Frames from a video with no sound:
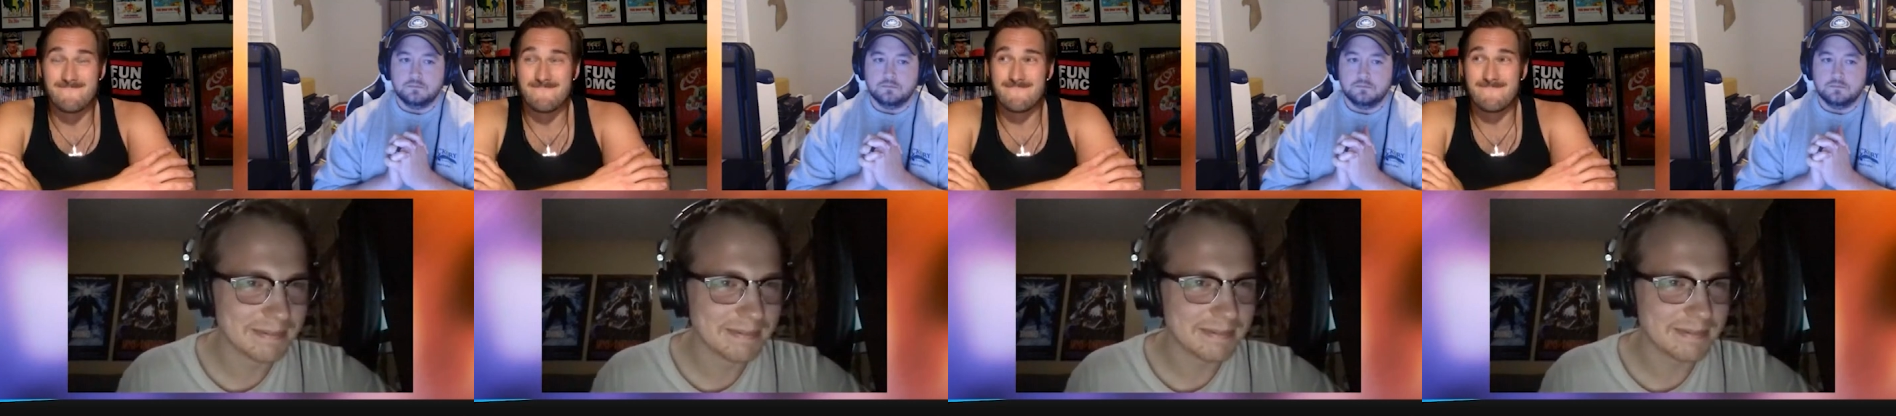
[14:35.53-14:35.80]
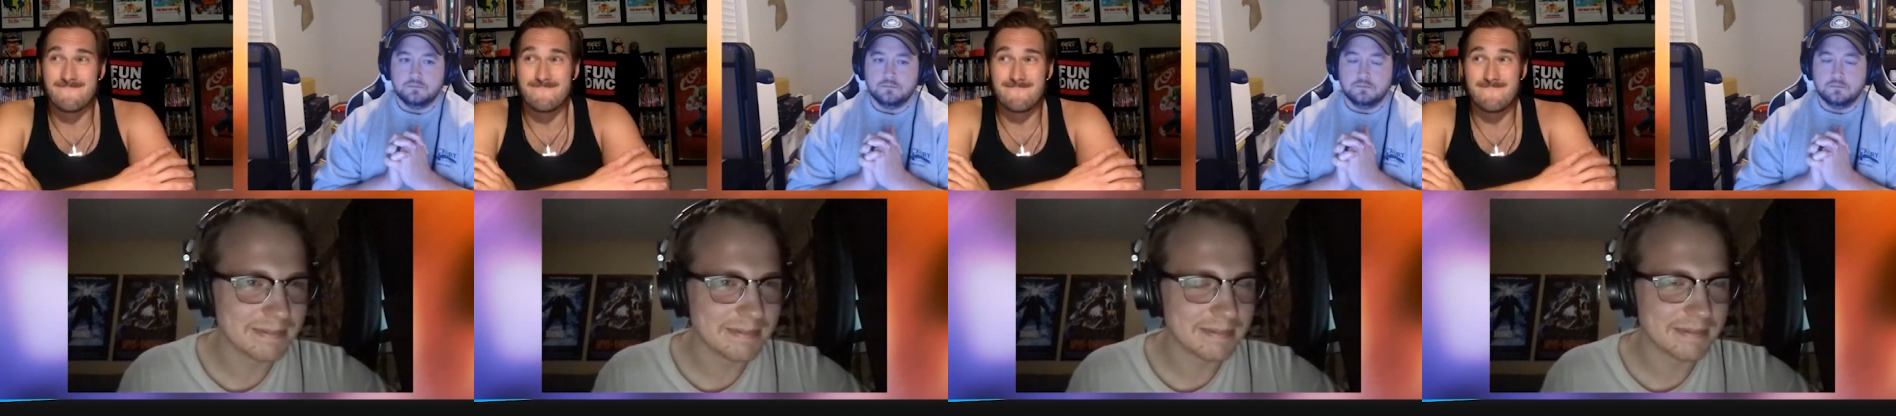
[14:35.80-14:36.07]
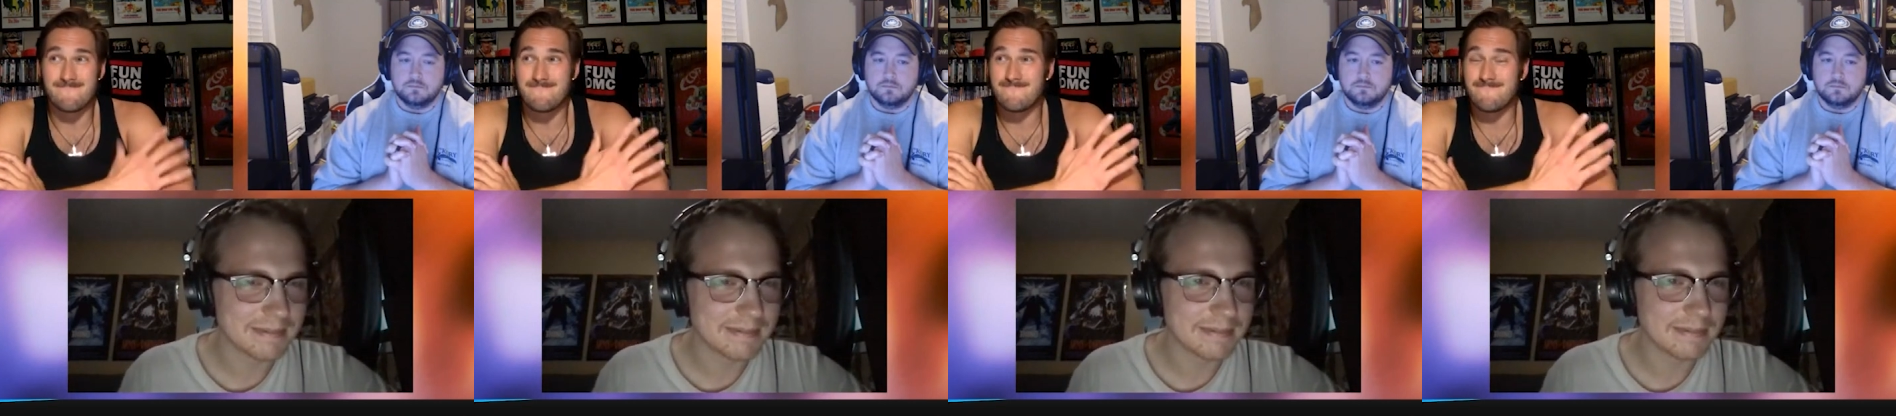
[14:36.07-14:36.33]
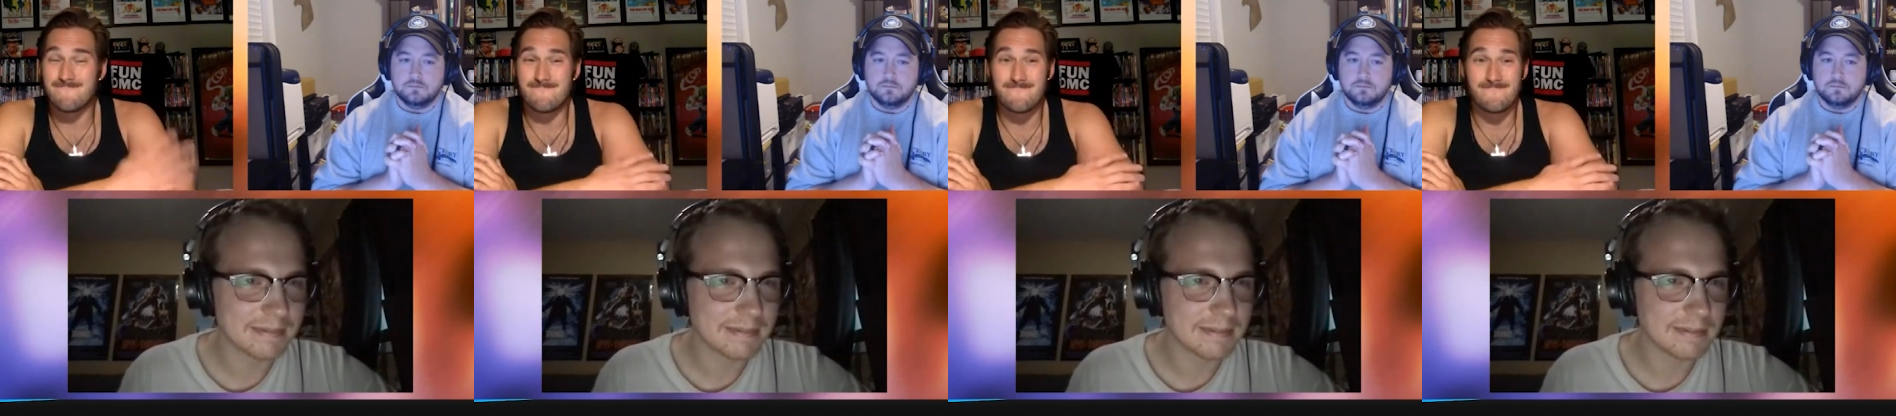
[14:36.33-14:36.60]

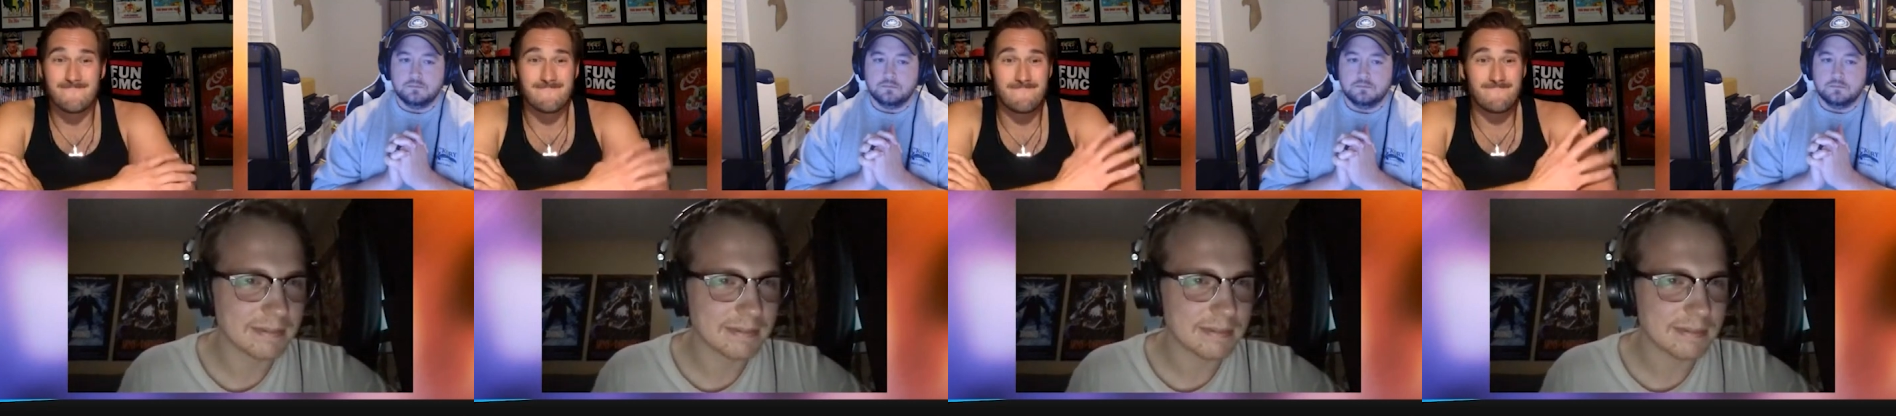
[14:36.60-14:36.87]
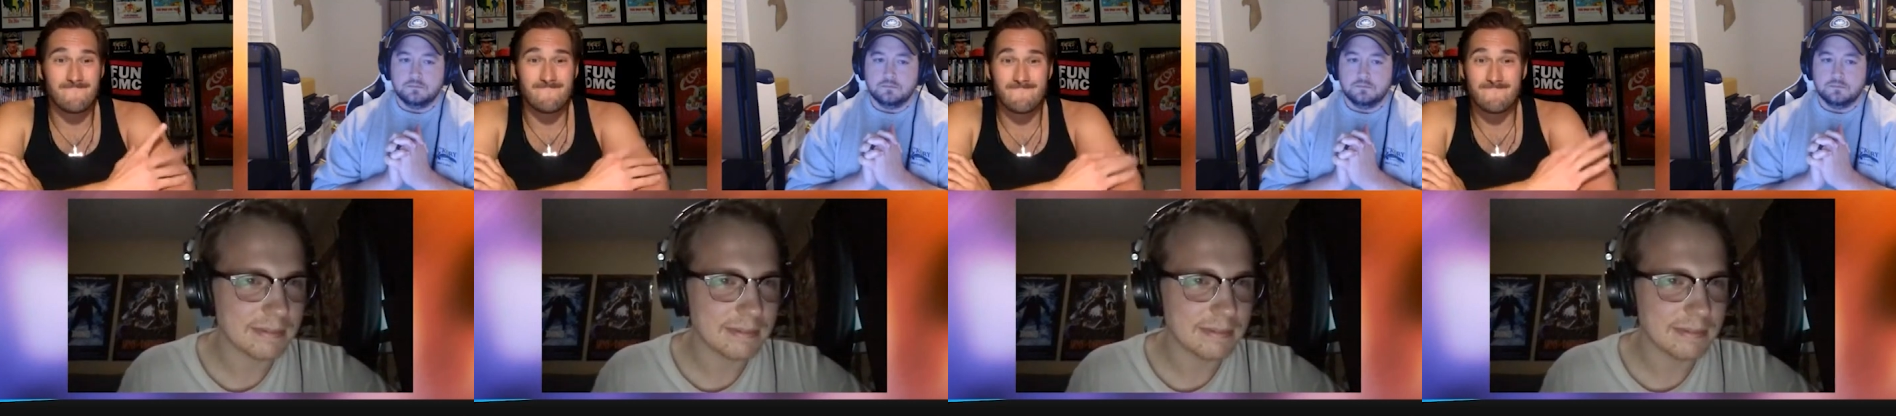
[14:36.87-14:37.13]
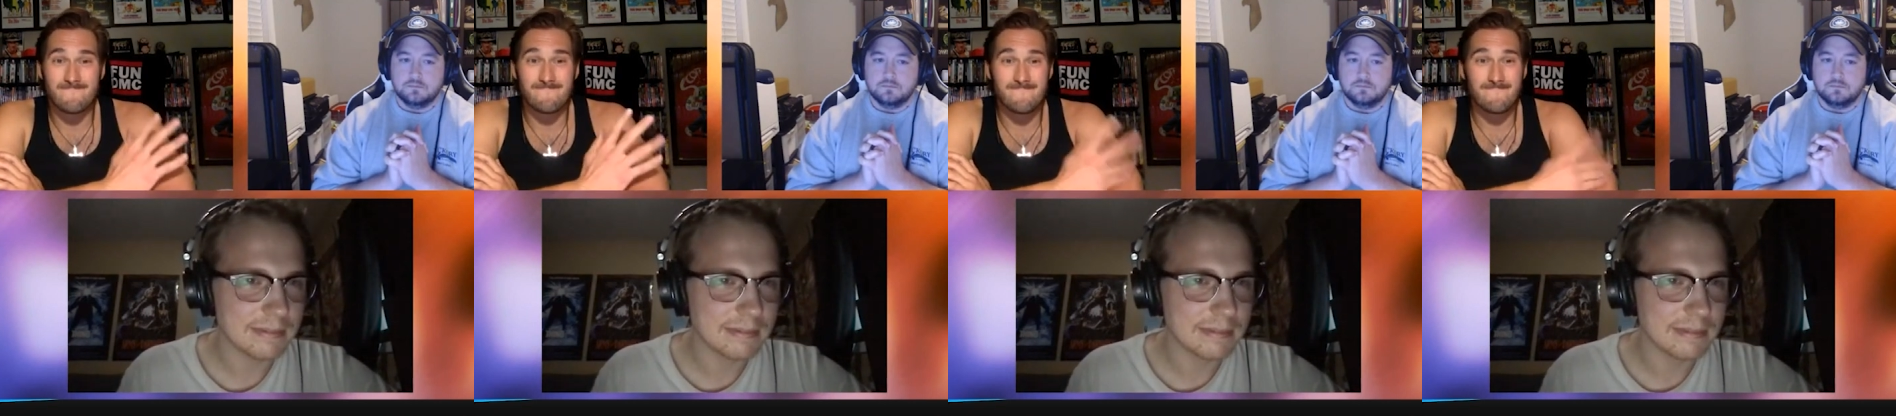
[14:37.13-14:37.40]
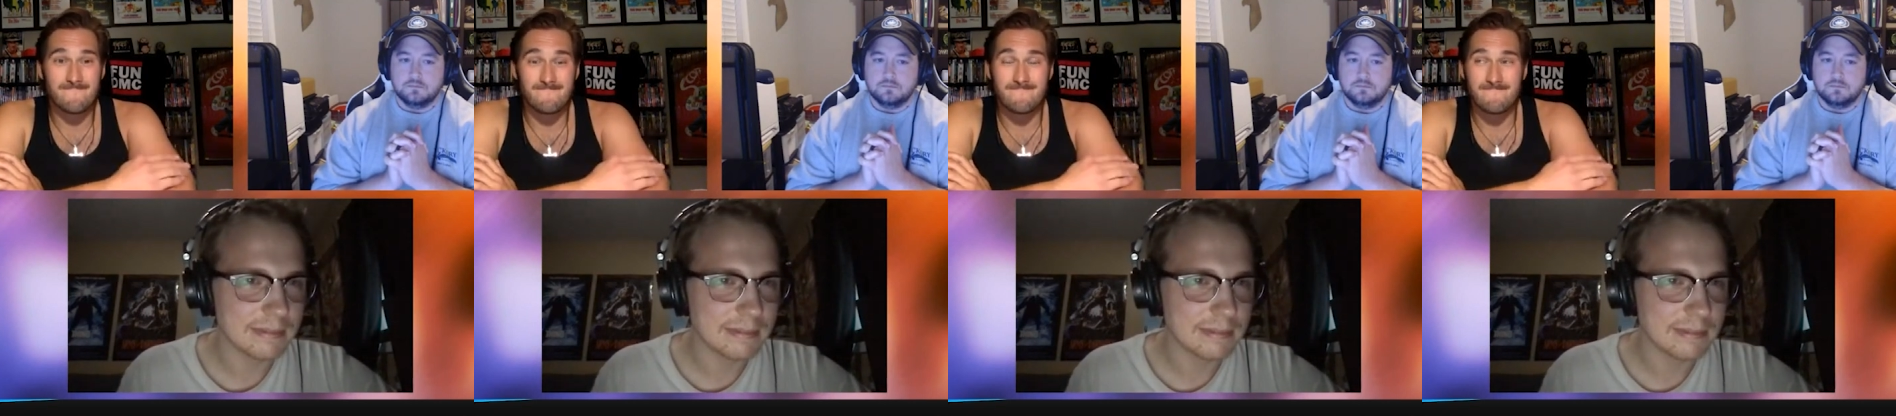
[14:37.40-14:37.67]

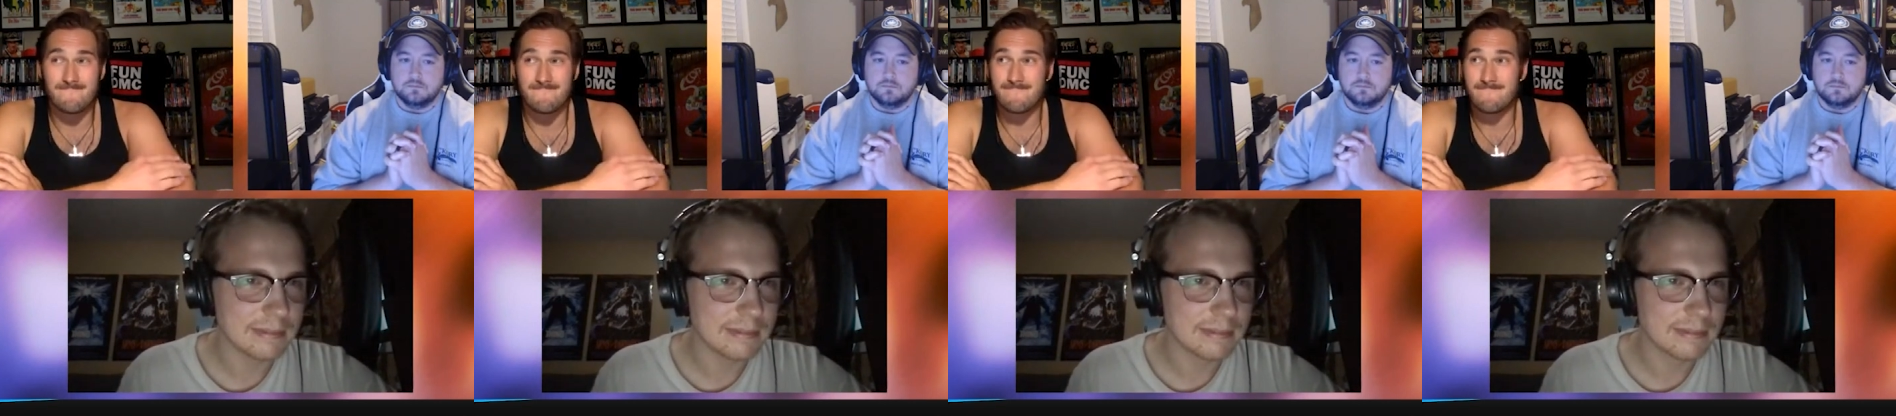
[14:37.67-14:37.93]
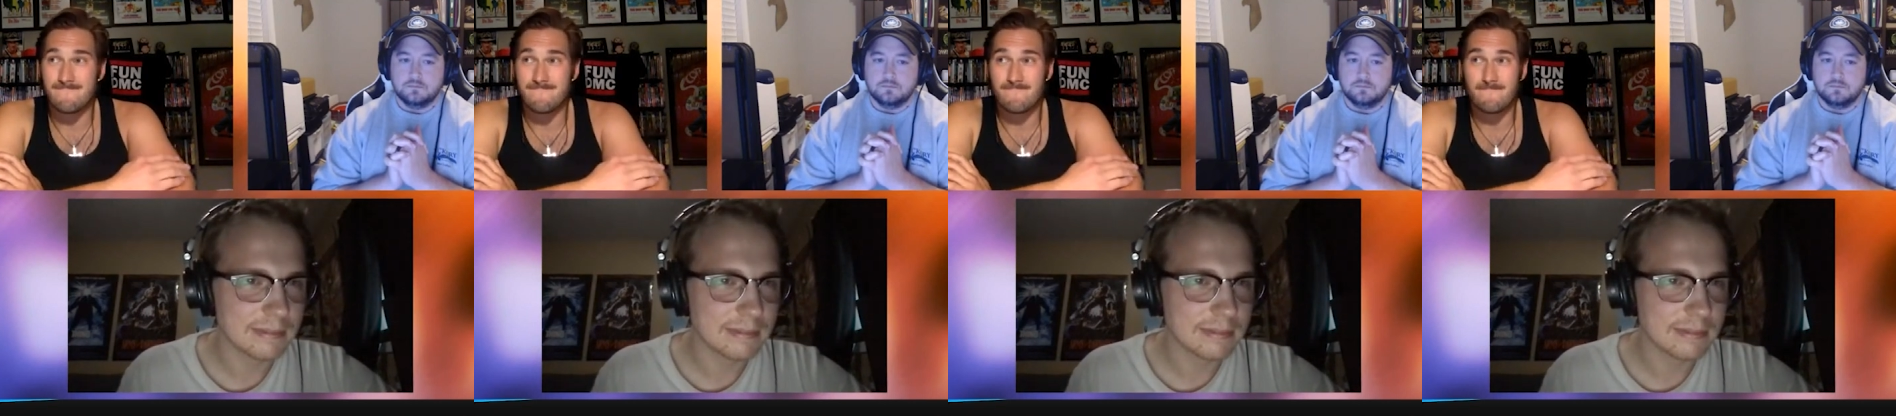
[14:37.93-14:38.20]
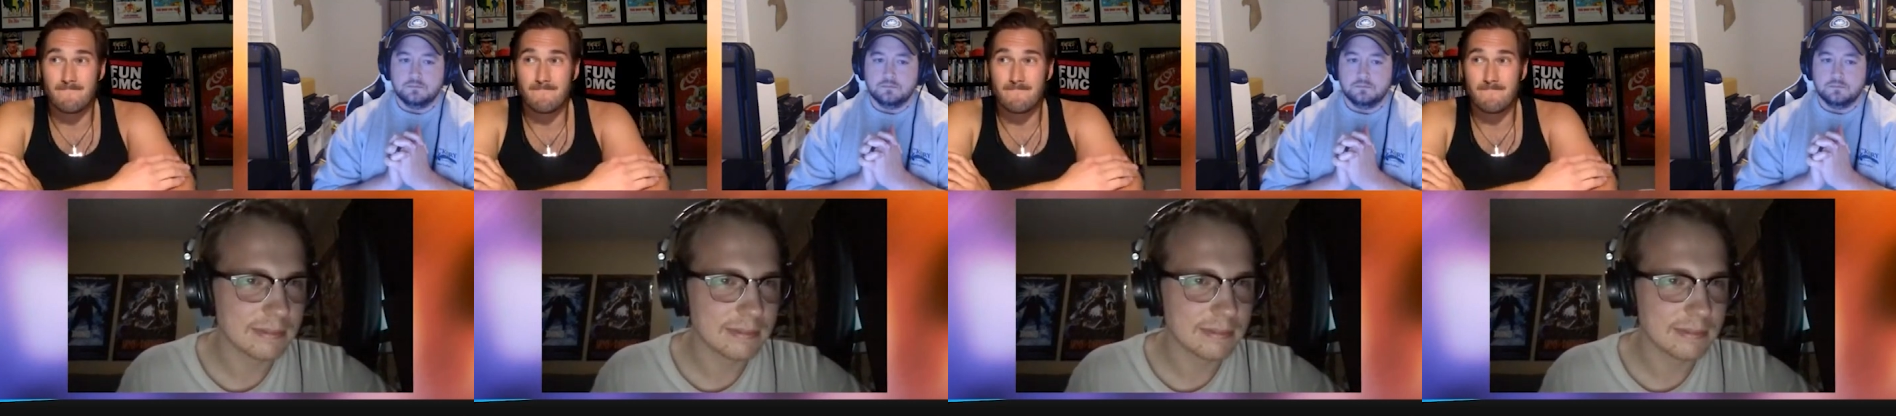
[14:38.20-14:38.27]
(no one is talking)